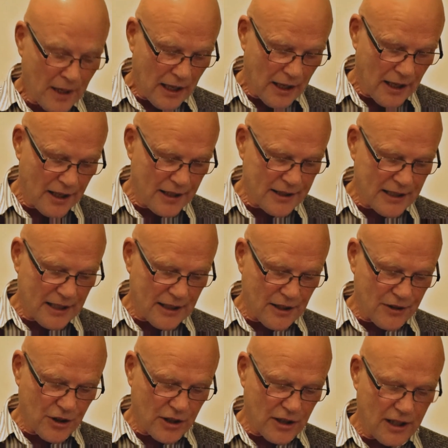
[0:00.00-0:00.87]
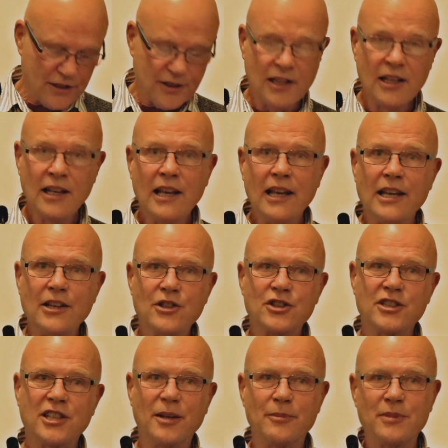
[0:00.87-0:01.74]
And
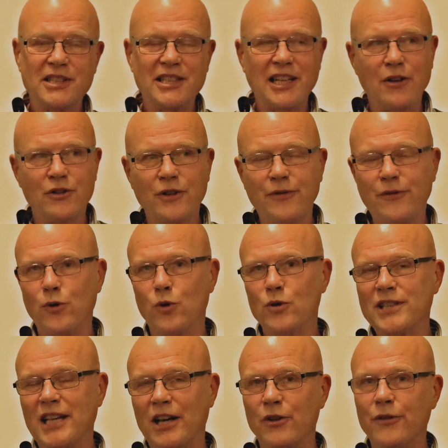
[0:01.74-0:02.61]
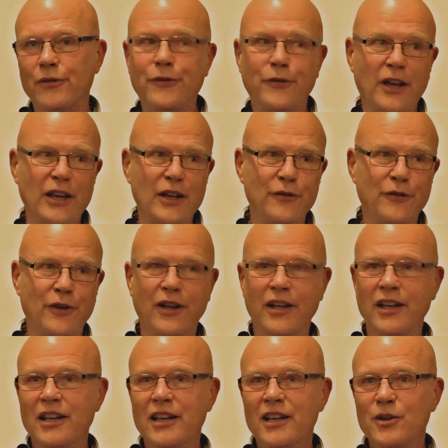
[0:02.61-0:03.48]
each time Saudi falls out of favour
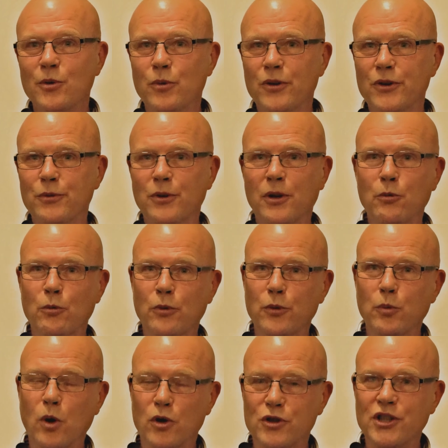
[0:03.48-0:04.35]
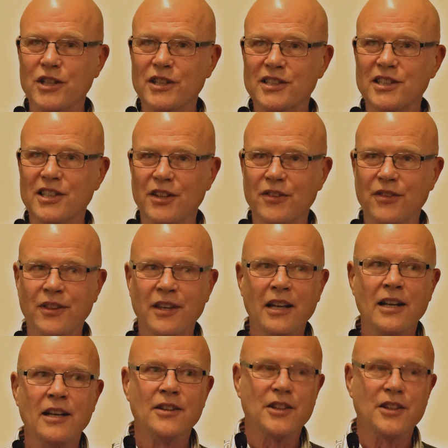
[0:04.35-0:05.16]
with Washington,